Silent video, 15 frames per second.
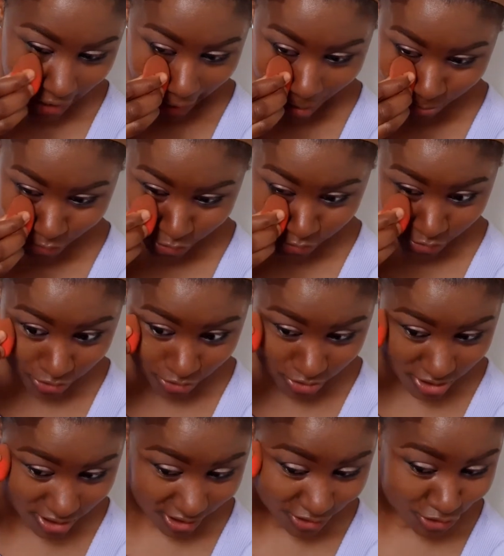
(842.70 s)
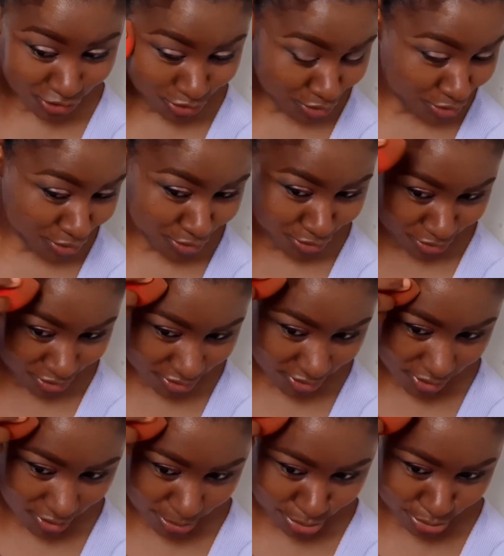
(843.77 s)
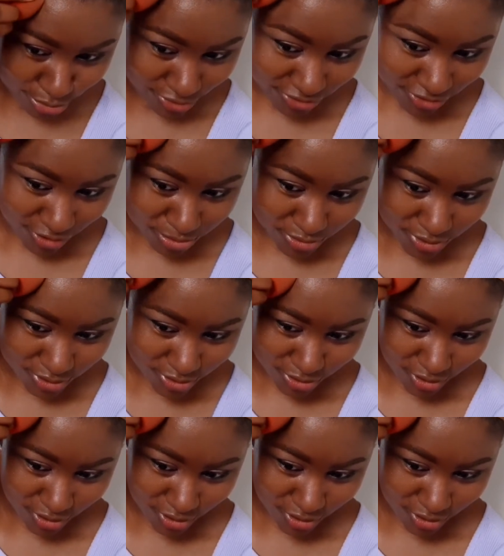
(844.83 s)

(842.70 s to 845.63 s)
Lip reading: not going to snatch your boo from you.